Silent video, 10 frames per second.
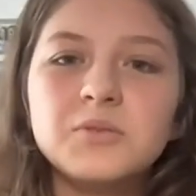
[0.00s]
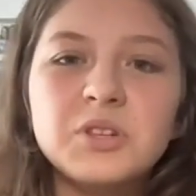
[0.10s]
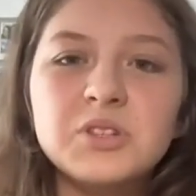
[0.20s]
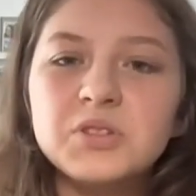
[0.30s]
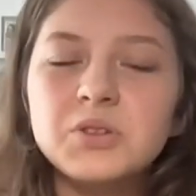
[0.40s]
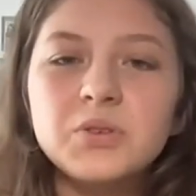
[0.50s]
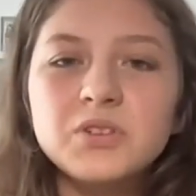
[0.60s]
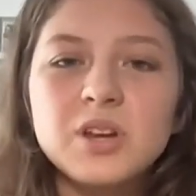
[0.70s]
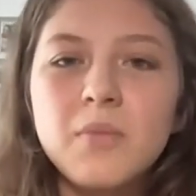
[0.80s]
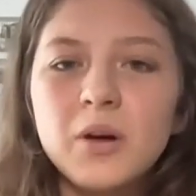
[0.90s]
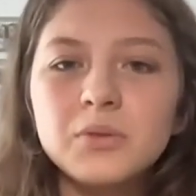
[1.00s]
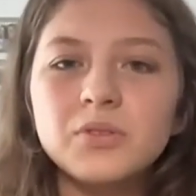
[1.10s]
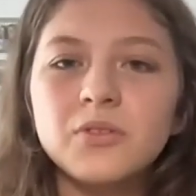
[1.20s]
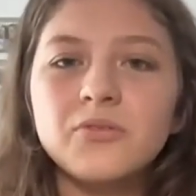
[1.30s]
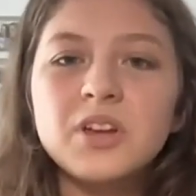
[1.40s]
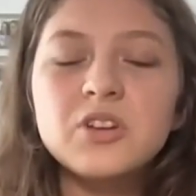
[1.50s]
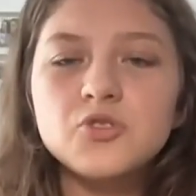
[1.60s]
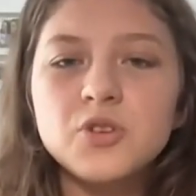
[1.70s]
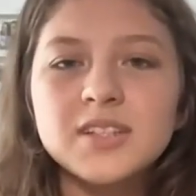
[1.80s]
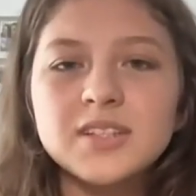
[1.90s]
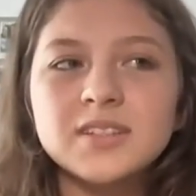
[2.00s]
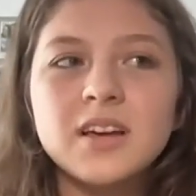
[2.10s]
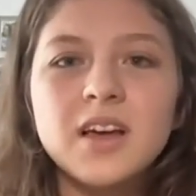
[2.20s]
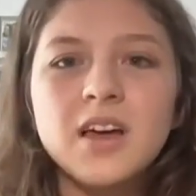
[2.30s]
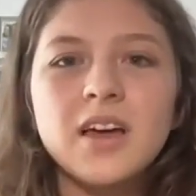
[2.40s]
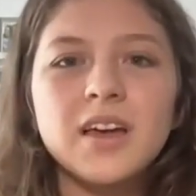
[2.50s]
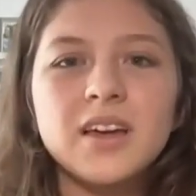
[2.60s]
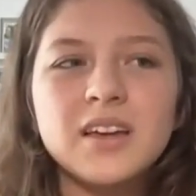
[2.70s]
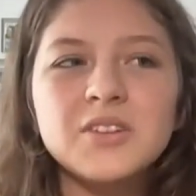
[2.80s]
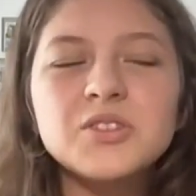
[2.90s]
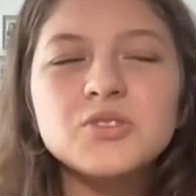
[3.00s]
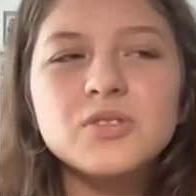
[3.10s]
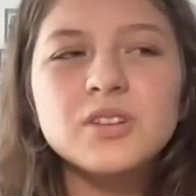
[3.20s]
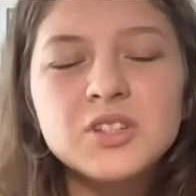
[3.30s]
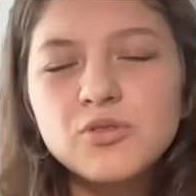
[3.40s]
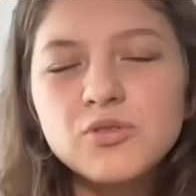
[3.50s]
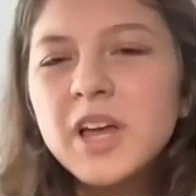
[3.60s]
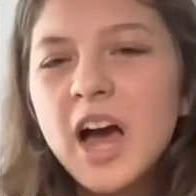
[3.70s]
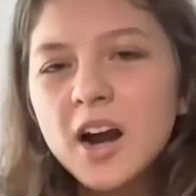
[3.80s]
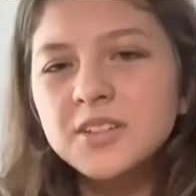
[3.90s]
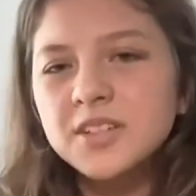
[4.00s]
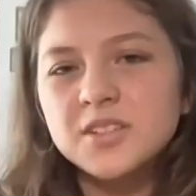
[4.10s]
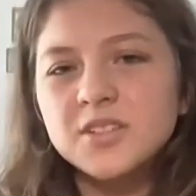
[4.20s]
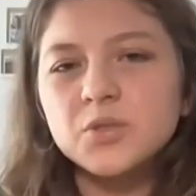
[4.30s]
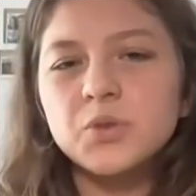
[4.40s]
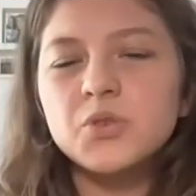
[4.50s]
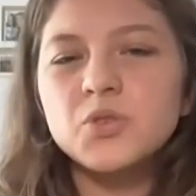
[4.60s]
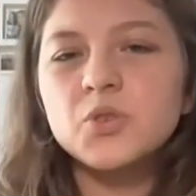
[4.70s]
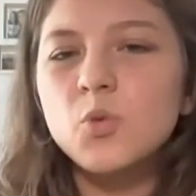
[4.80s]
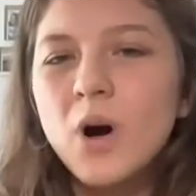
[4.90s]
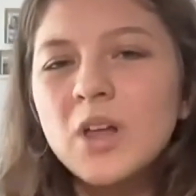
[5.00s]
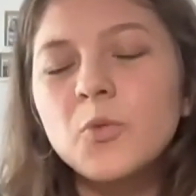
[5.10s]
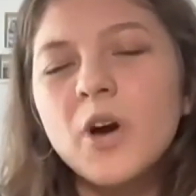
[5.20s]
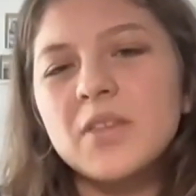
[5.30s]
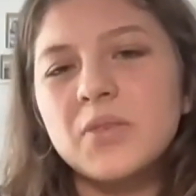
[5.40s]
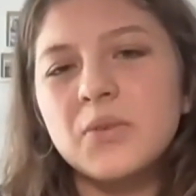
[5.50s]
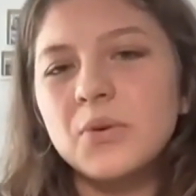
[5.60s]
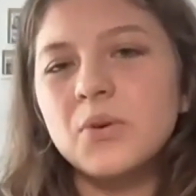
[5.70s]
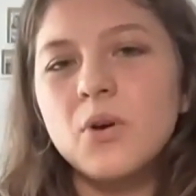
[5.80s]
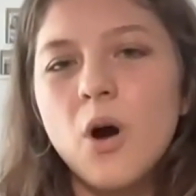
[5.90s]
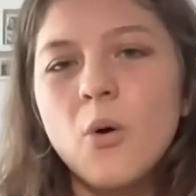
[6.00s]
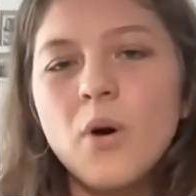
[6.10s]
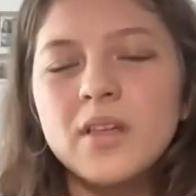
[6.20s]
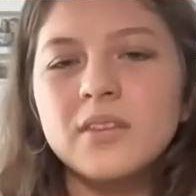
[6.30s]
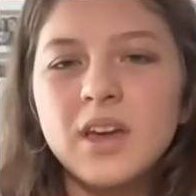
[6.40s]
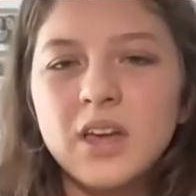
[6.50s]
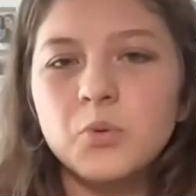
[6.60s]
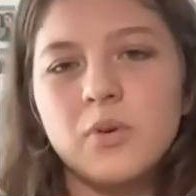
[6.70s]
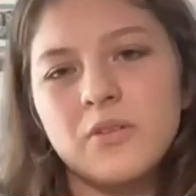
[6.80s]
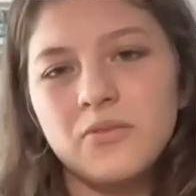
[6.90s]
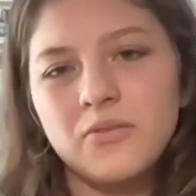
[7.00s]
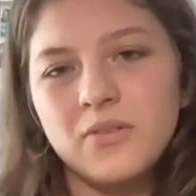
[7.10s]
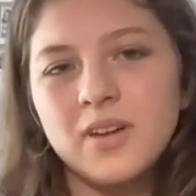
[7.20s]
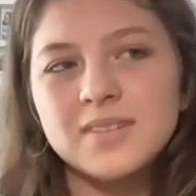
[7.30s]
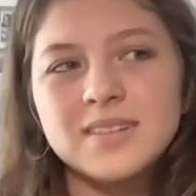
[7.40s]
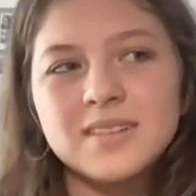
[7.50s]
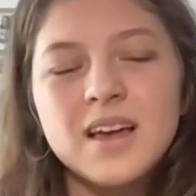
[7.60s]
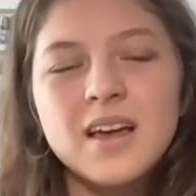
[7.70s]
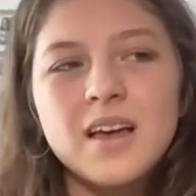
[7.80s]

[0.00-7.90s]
this huge amount of interest, it is extremely hard decision to choose one way to go and get with. And